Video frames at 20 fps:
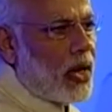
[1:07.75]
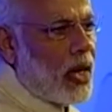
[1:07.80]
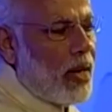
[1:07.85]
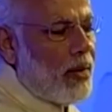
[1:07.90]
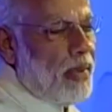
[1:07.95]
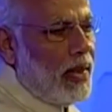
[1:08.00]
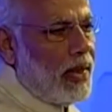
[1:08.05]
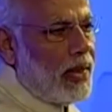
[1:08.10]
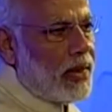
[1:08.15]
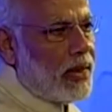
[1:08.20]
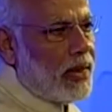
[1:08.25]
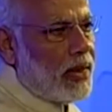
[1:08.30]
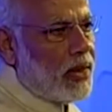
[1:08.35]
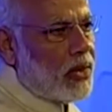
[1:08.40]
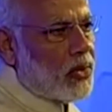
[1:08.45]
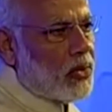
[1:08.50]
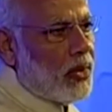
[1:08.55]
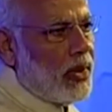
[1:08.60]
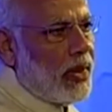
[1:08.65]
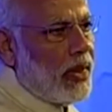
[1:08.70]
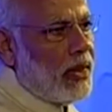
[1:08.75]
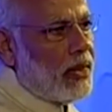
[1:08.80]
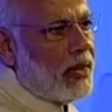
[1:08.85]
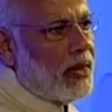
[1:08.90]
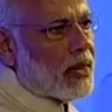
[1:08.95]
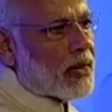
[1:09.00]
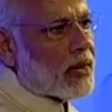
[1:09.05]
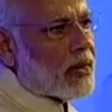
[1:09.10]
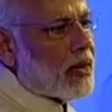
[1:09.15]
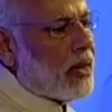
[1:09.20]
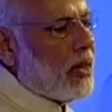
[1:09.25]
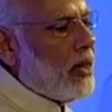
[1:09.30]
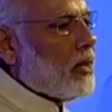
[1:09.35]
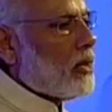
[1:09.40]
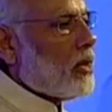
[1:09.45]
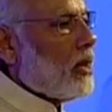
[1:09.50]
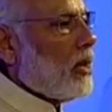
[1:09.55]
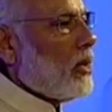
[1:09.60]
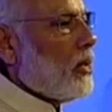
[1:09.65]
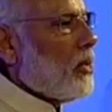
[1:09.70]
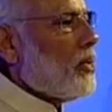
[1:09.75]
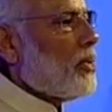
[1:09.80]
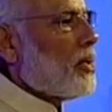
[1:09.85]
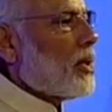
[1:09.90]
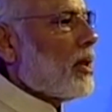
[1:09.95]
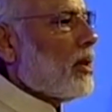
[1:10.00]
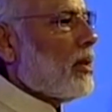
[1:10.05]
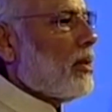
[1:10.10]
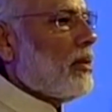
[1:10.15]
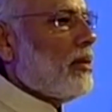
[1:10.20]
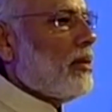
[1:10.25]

ability to lead this institution.